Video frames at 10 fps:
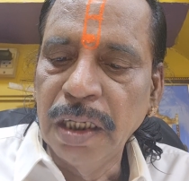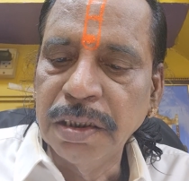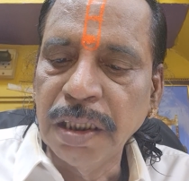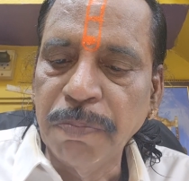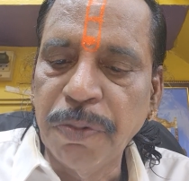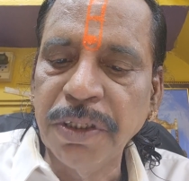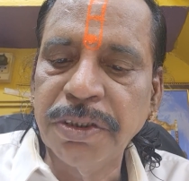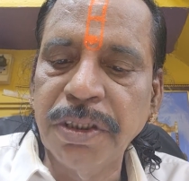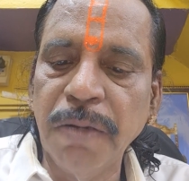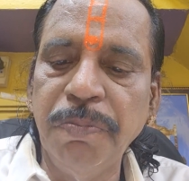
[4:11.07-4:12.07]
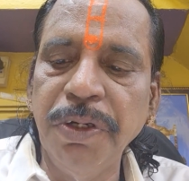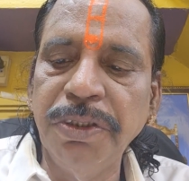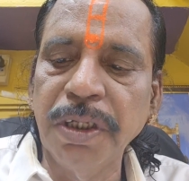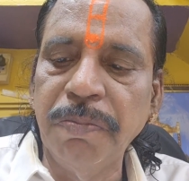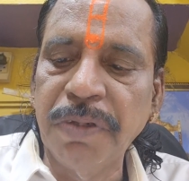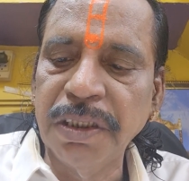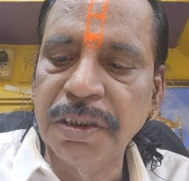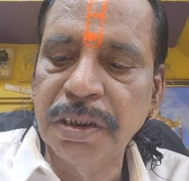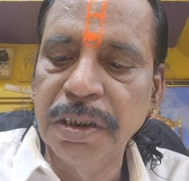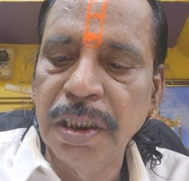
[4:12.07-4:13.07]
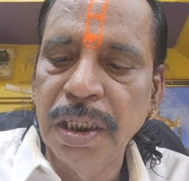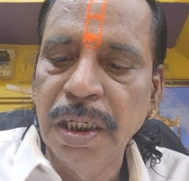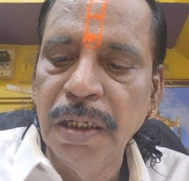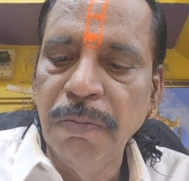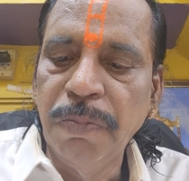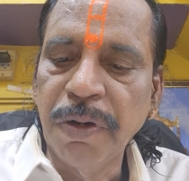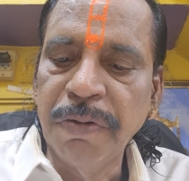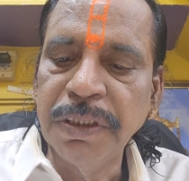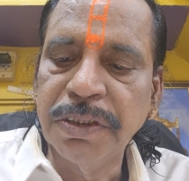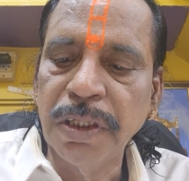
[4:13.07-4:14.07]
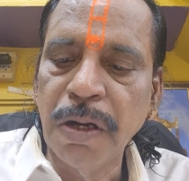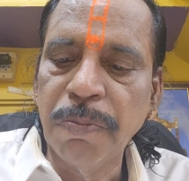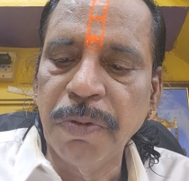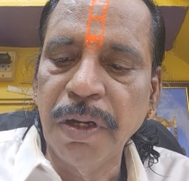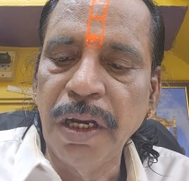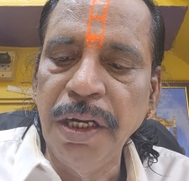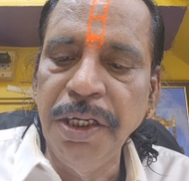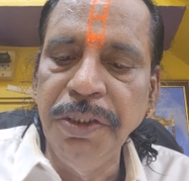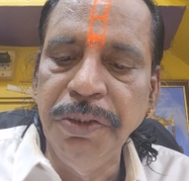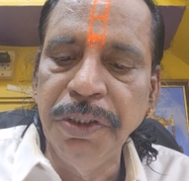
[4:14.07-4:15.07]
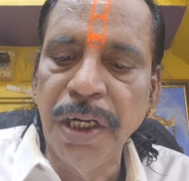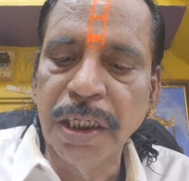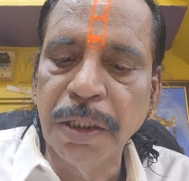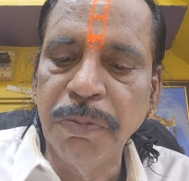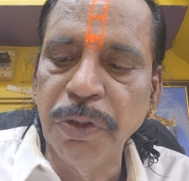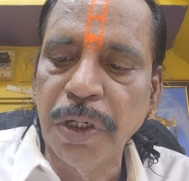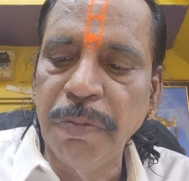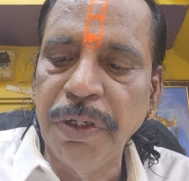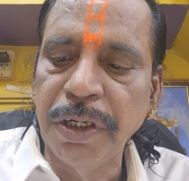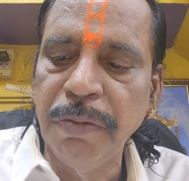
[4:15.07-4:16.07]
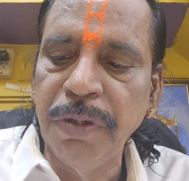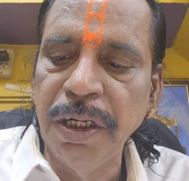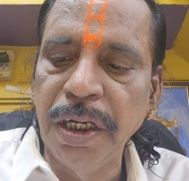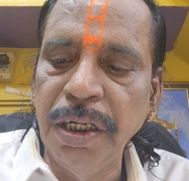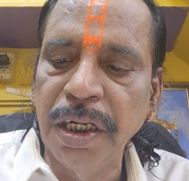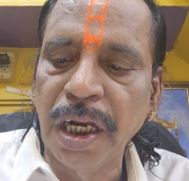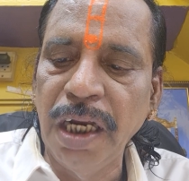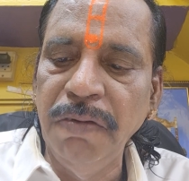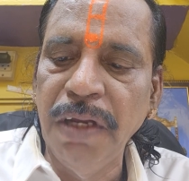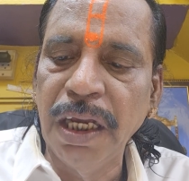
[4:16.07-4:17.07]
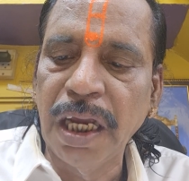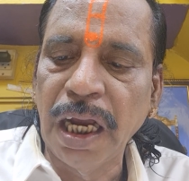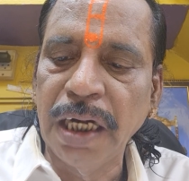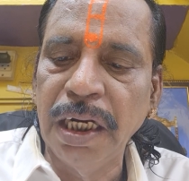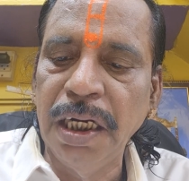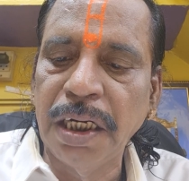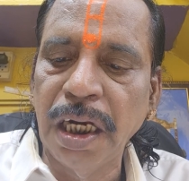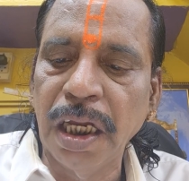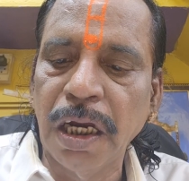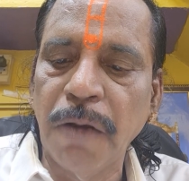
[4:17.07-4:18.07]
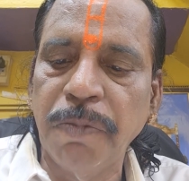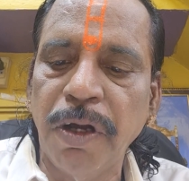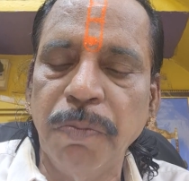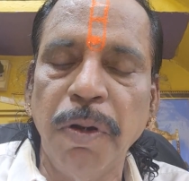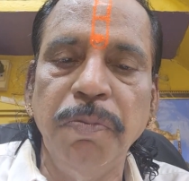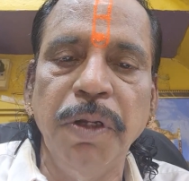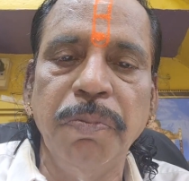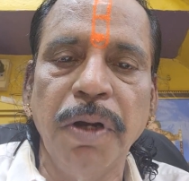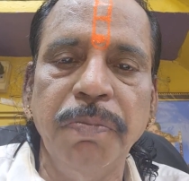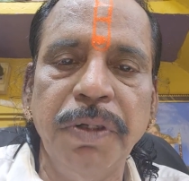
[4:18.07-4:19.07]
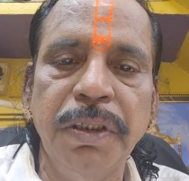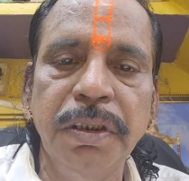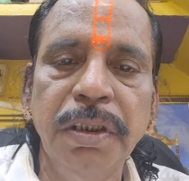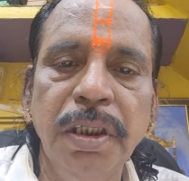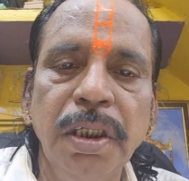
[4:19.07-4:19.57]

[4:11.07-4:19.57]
Suppression of breach of trust, prevention of any injury attempt to committed by any railway, canal, telegraph or public property.